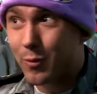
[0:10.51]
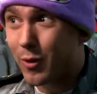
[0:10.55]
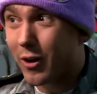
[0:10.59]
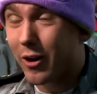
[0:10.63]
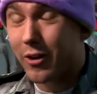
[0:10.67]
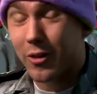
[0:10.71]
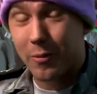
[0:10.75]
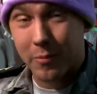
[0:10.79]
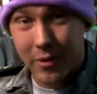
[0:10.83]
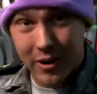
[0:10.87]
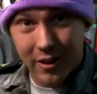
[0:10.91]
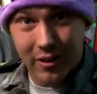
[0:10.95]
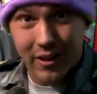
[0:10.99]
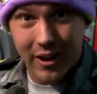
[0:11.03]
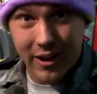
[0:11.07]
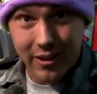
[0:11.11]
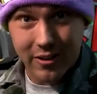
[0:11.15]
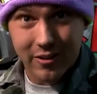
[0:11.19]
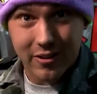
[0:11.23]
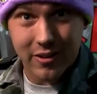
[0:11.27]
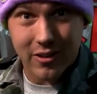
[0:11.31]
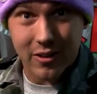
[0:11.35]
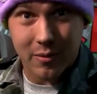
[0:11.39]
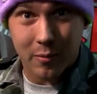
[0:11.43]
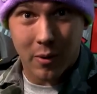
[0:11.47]
We're in the Middle
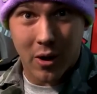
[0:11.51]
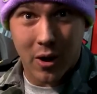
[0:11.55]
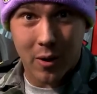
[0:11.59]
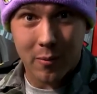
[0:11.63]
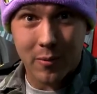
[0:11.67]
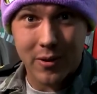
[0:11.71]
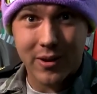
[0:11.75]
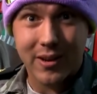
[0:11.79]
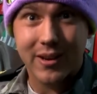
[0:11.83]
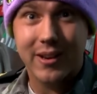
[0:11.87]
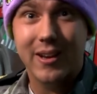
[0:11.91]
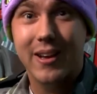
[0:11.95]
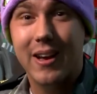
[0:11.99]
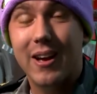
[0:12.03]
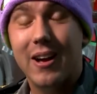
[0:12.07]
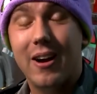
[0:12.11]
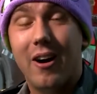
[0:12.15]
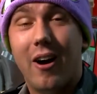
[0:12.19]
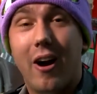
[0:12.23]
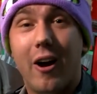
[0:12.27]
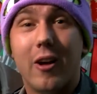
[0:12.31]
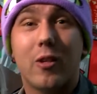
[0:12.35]
East at the moment.